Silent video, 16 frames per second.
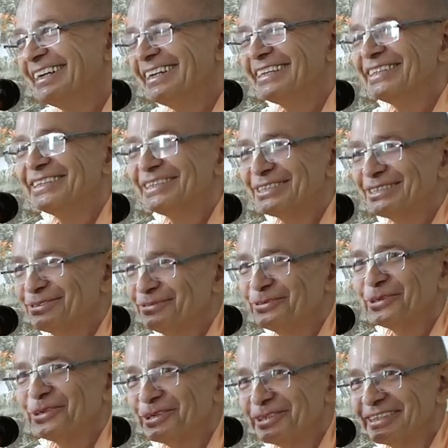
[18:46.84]
in this
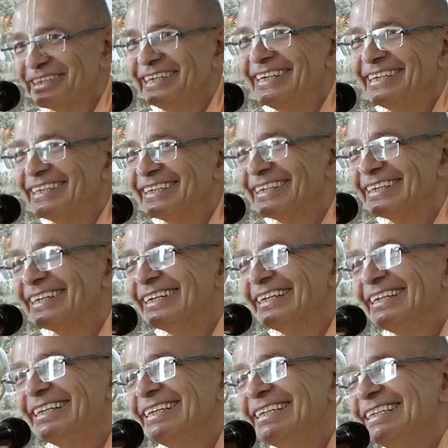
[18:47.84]
world.
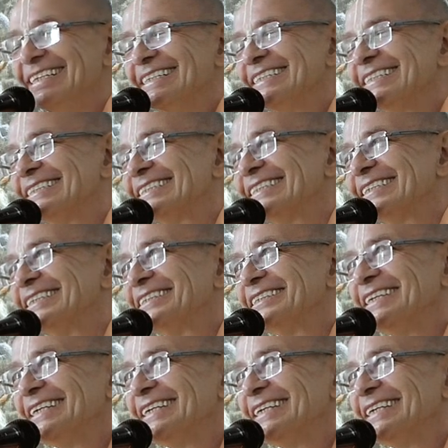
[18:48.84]
So